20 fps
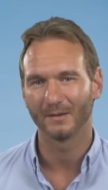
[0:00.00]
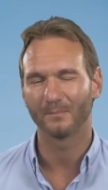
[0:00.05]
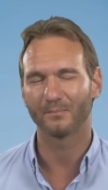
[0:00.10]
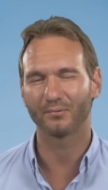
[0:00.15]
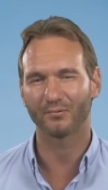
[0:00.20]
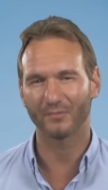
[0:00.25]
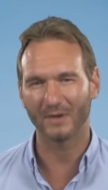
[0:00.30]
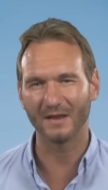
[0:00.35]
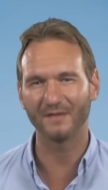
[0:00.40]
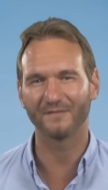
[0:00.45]

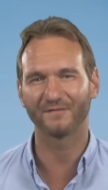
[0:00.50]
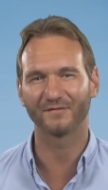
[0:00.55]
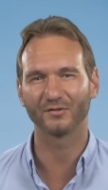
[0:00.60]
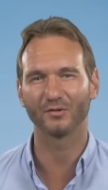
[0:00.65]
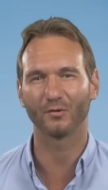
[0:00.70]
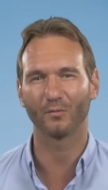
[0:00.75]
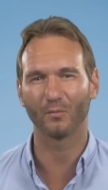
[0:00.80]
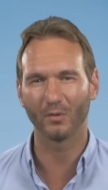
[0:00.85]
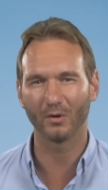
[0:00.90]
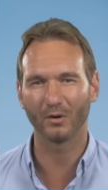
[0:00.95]
Pray for
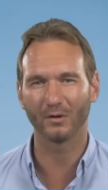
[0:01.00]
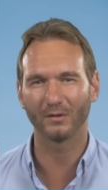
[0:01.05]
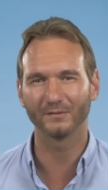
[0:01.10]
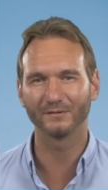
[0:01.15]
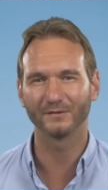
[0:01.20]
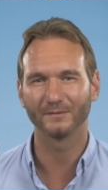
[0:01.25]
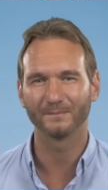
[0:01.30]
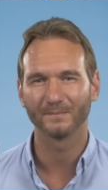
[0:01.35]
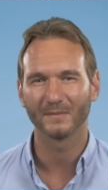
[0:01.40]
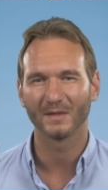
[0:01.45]
the
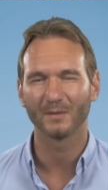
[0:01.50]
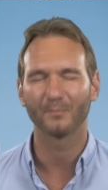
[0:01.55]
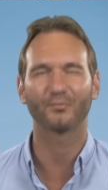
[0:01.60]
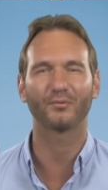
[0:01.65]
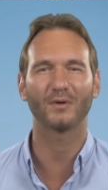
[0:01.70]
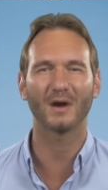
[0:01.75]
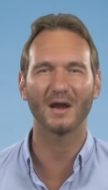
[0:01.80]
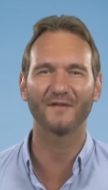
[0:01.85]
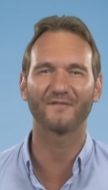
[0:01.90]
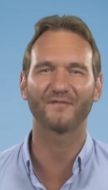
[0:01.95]
world.
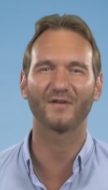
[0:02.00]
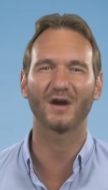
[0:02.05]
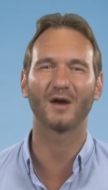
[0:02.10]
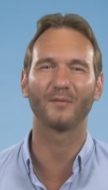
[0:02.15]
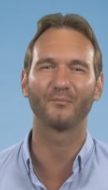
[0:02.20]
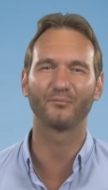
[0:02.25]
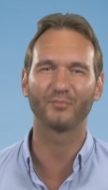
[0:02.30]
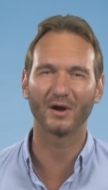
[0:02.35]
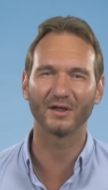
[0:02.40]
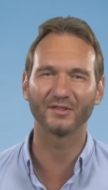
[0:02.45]
Pray for our
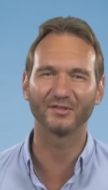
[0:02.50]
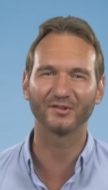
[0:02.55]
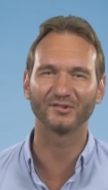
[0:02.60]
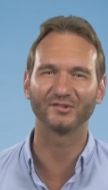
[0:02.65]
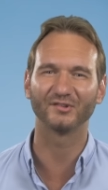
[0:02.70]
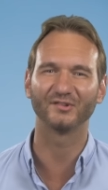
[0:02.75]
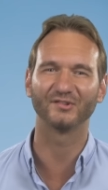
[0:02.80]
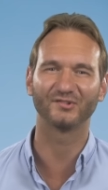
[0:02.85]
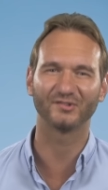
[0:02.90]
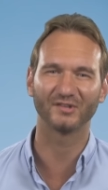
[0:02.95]

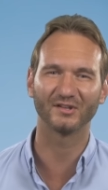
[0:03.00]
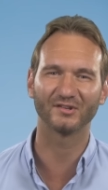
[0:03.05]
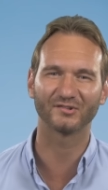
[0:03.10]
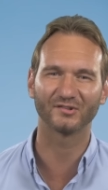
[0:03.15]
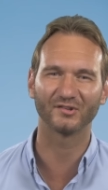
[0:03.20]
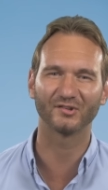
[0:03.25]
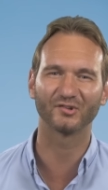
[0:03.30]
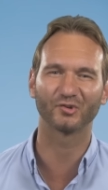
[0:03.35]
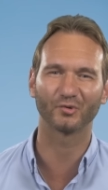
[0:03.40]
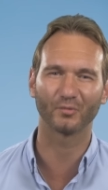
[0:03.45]
brothers and
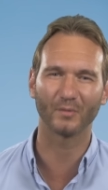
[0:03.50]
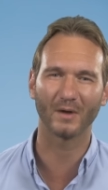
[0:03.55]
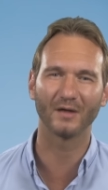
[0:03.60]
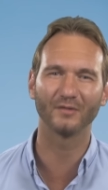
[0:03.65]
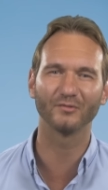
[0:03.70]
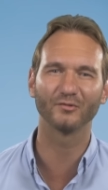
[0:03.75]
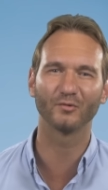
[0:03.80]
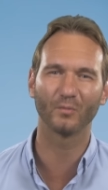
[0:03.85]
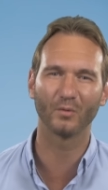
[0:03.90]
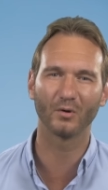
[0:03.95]
sisters
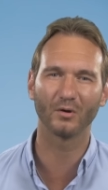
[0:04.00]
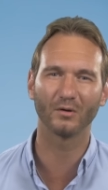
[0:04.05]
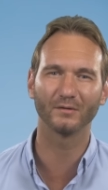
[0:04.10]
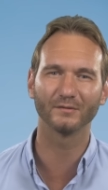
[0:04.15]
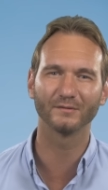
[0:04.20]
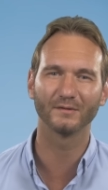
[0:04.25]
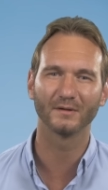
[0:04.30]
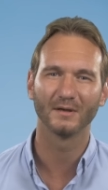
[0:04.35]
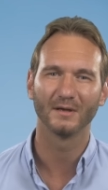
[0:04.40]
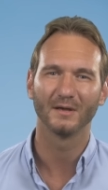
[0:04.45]
around the
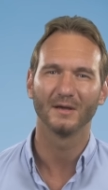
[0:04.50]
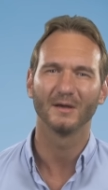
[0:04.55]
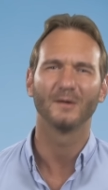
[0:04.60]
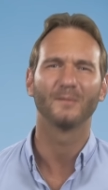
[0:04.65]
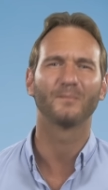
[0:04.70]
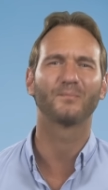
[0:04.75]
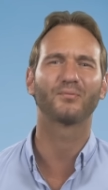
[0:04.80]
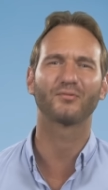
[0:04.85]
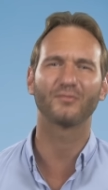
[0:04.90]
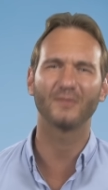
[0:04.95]
world.
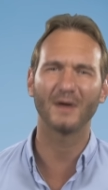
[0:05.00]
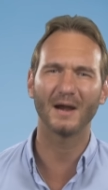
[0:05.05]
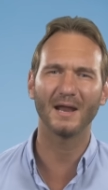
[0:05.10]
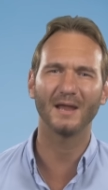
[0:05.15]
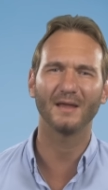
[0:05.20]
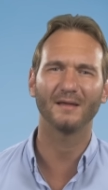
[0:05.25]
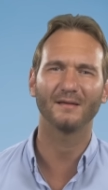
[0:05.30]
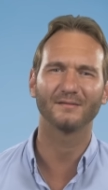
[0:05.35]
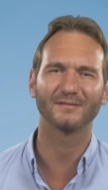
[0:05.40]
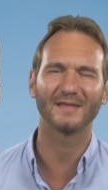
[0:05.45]

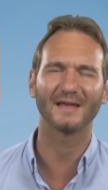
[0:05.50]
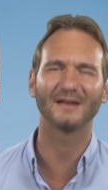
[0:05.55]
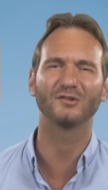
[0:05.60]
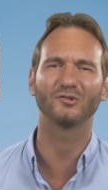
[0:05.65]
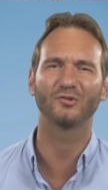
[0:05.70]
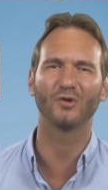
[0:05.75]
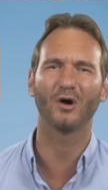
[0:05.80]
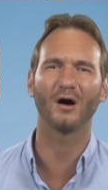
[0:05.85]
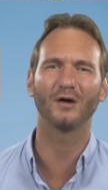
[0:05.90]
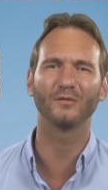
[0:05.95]
Pray
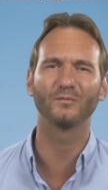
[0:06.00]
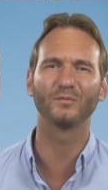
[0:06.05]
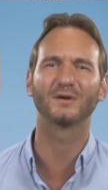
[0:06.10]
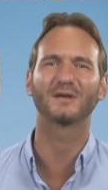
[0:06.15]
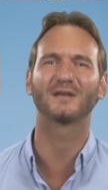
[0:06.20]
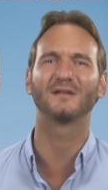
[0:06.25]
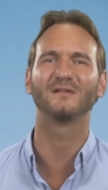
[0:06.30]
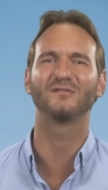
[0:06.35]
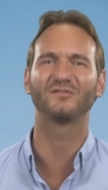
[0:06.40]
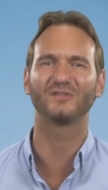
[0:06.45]
that God would
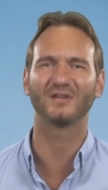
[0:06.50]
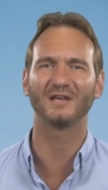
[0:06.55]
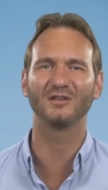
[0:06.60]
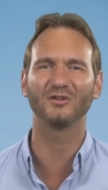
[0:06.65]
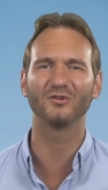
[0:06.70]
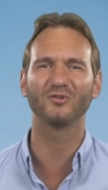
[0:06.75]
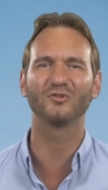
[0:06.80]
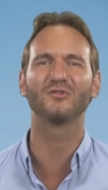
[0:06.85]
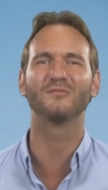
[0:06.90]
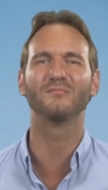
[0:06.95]

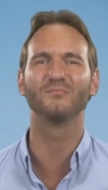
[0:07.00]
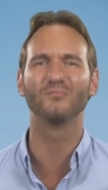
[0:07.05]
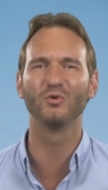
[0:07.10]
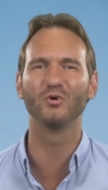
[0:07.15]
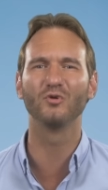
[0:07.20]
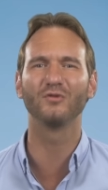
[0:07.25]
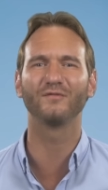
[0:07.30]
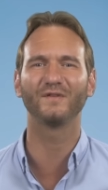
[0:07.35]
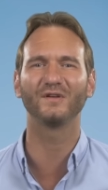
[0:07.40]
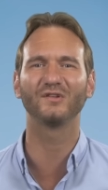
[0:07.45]
continue to
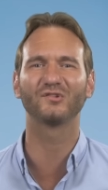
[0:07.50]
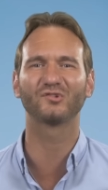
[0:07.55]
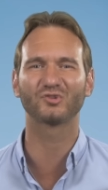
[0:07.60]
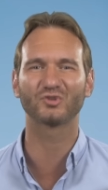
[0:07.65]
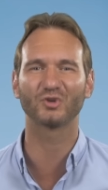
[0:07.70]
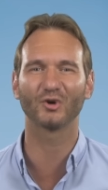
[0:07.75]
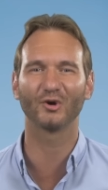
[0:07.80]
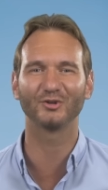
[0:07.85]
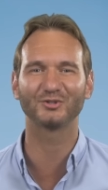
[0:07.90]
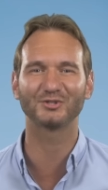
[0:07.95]
move His
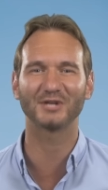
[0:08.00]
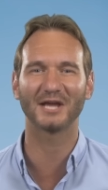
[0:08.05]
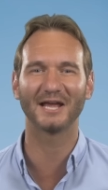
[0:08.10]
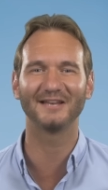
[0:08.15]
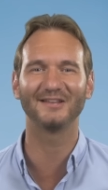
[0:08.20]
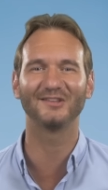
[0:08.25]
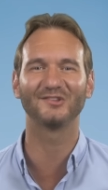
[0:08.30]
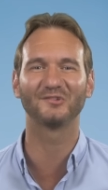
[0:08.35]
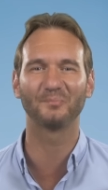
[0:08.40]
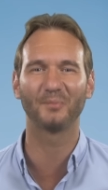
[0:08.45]
church
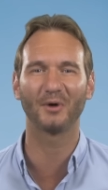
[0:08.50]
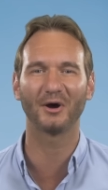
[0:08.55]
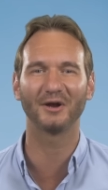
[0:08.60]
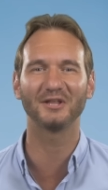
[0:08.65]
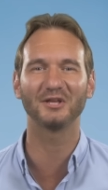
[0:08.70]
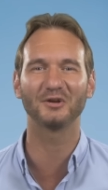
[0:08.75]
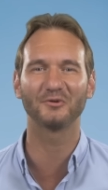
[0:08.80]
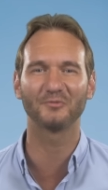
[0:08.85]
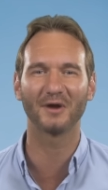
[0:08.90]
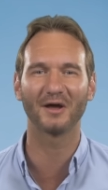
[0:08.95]
and His
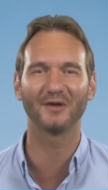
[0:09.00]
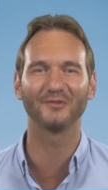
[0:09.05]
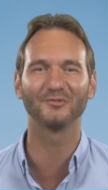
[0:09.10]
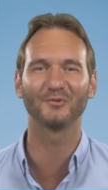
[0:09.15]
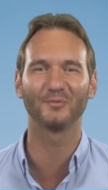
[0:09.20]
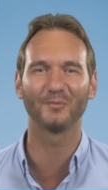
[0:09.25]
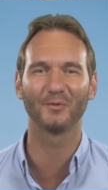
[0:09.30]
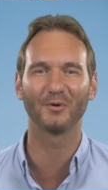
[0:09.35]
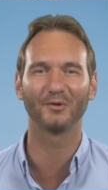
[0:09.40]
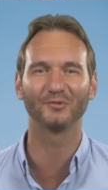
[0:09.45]
body around
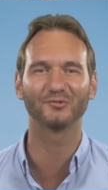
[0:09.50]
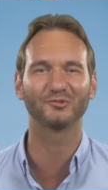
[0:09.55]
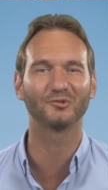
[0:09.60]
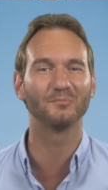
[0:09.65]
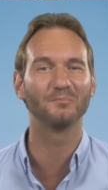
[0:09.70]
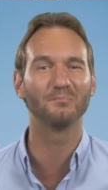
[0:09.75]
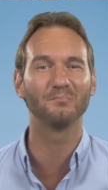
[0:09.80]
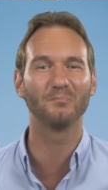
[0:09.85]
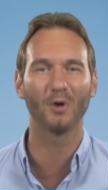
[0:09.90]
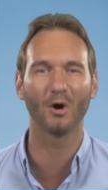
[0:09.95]
the world to
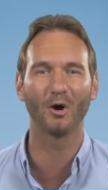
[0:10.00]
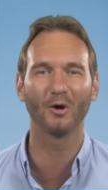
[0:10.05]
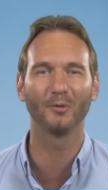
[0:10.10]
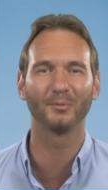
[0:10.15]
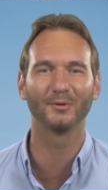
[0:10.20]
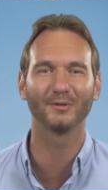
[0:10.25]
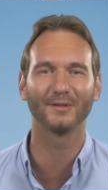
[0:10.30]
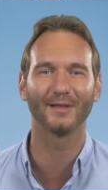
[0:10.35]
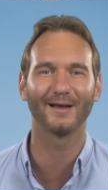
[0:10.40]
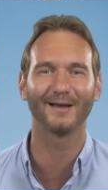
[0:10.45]

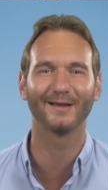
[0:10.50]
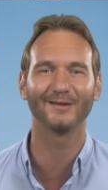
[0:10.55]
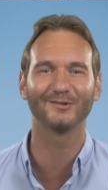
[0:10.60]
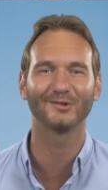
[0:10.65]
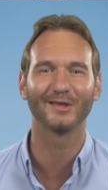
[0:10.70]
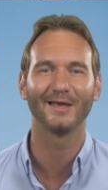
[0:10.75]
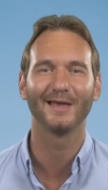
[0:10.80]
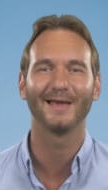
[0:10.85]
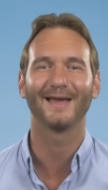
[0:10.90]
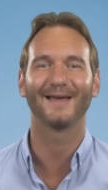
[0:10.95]

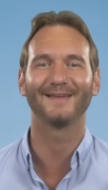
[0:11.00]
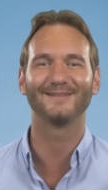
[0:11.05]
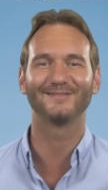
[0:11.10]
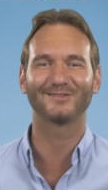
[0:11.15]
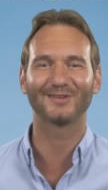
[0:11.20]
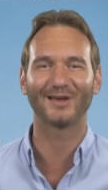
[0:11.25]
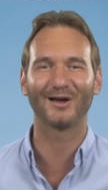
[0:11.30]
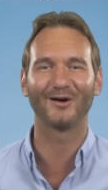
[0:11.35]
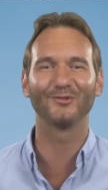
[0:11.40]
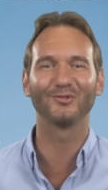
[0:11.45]
mobilize and
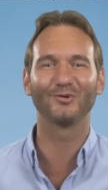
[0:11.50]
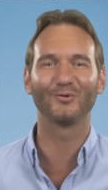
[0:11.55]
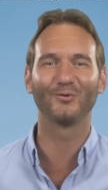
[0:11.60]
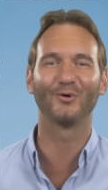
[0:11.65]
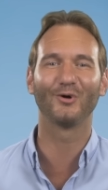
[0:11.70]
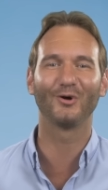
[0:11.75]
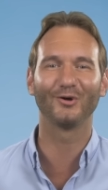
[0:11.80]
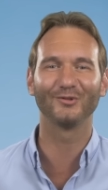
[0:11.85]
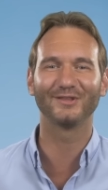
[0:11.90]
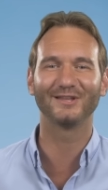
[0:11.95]
tell the
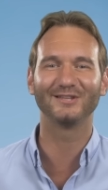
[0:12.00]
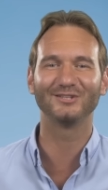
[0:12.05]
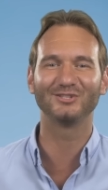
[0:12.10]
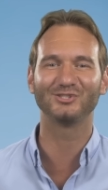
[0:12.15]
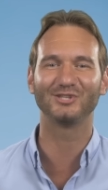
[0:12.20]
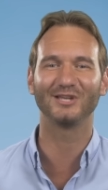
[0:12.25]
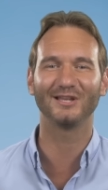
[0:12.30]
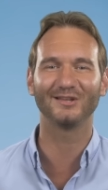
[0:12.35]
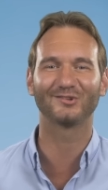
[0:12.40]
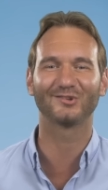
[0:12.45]
world that
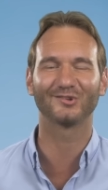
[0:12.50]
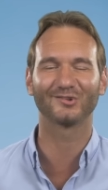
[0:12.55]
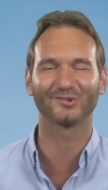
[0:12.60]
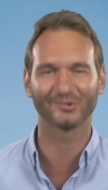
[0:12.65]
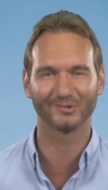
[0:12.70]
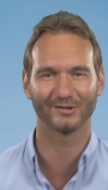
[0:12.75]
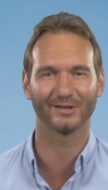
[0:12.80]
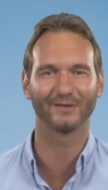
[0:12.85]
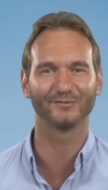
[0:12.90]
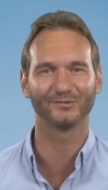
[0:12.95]

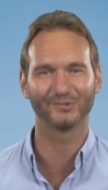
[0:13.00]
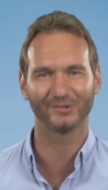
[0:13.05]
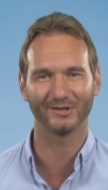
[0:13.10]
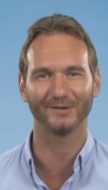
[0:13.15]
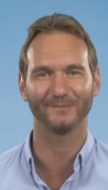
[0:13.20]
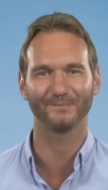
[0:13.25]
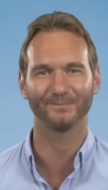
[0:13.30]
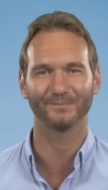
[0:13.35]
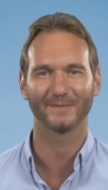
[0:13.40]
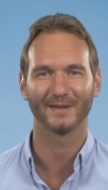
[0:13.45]
Jesus loves them.